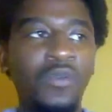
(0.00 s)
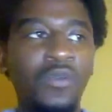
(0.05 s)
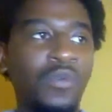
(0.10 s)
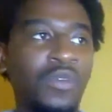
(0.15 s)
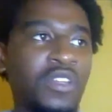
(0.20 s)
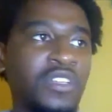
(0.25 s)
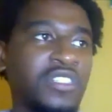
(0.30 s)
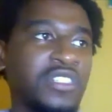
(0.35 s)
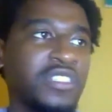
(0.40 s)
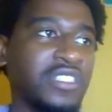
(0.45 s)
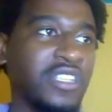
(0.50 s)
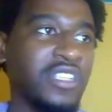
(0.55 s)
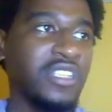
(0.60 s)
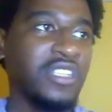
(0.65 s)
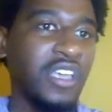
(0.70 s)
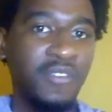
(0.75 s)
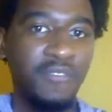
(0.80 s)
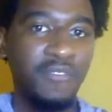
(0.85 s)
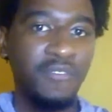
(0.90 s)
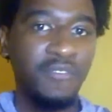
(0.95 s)
And I don't want
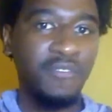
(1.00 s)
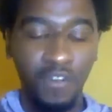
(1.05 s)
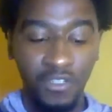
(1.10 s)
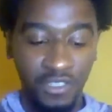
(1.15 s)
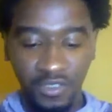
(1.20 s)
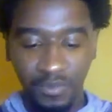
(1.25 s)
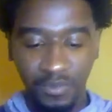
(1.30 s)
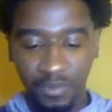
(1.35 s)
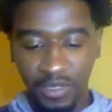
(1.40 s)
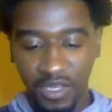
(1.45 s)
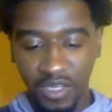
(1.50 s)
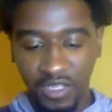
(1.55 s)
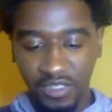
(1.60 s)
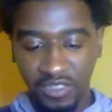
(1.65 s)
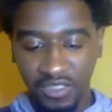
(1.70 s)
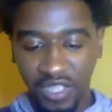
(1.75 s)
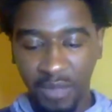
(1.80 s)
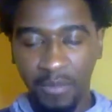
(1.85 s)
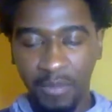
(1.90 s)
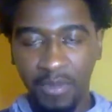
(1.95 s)
to just say versus
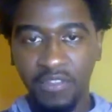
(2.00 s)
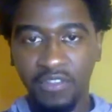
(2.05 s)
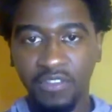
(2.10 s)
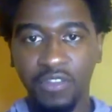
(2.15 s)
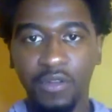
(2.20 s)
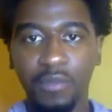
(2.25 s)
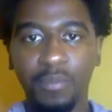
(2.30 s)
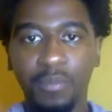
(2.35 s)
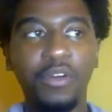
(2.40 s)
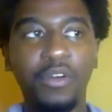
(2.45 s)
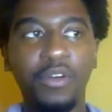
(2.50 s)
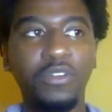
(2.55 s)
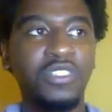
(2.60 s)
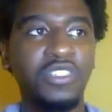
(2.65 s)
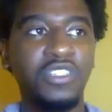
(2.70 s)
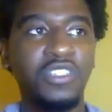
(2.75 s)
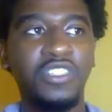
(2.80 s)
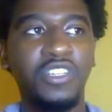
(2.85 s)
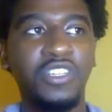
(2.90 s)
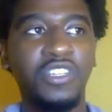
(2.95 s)
because that means they're
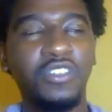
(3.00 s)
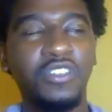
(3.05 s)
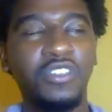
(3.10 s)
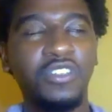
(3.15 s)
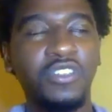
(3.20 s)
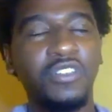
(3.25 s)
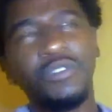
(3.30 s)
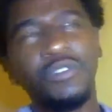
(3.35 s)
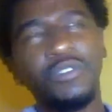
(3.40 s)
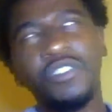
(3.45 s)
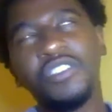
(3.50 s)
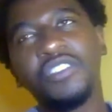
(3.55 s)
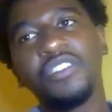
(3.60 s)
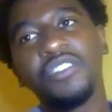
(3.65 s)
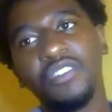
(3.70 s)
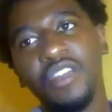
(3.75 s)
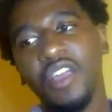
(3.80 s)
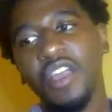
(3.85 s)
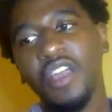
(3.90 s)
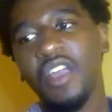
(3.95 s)
opposing each other,
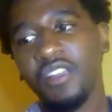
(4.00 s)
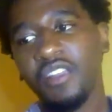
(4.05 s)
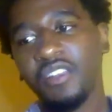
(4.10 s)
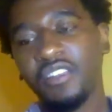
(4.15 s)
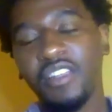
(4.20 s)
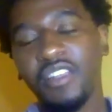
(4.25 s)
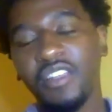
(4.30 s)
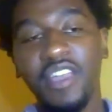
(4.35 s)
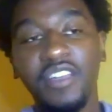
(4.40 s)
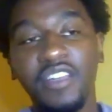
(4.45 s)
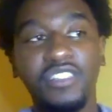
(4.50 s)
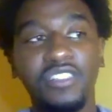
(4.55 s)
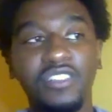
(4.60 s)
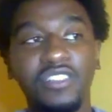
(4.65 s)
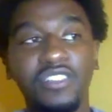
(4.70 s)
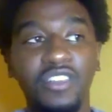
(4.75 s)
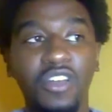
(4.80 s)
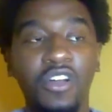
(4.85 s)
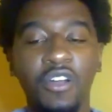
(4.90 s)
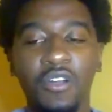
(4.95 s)
which they
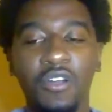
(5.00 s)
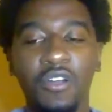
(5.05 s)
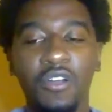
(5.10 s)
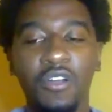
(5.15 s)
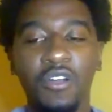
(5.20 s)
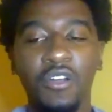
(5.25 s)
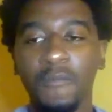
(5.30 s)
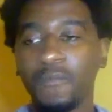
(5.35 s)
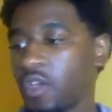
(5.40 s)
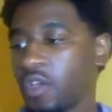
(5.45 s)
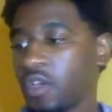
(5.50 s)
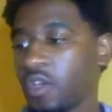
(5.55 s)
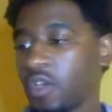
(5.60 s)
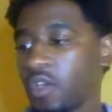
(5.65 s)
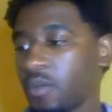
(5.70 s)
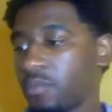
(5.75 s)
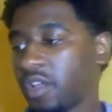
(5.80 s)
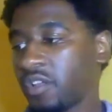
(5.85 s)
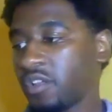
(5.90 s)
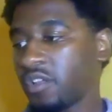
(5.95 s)
actually are.
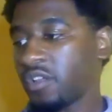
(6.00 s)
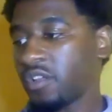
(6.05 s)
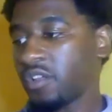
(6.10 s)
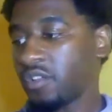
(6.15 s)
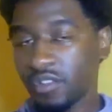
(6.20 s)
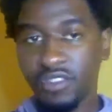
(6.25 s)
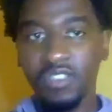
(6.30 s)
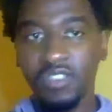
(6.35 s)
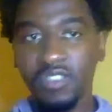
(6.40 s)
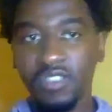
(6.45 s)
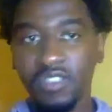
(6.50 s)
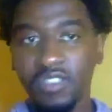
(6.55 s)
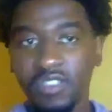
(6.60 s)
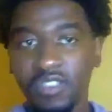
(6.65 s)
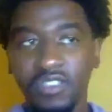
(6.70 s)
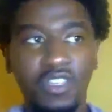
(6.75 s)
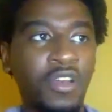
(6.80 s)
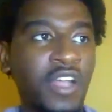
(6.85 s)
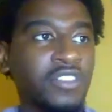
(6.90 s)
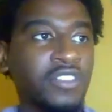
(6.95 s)
But since
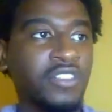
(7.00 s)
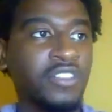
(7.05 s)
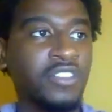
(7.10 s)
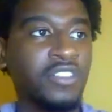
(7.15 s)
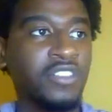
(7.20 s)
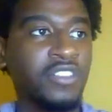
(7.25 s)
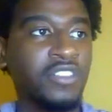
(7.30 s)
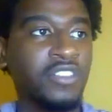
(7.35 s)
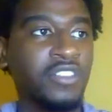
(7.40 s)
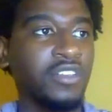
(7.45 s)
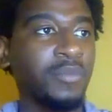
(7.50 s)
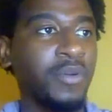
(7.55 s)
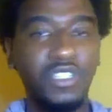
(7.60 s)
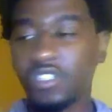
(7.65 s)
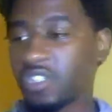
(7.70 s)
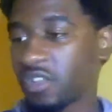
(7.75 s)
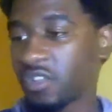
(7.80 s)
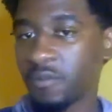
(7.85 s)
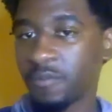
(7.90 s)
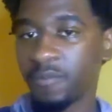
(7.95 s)
they are naturally
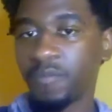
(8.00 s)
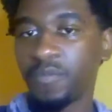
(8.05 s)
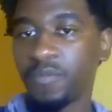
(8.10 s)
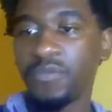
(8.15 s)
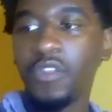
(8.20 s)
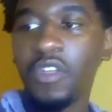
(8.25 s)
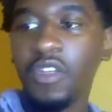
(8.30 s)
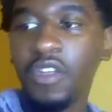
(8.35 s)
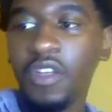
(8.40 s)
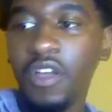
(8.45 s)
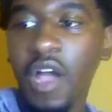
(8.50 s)
opposing each other,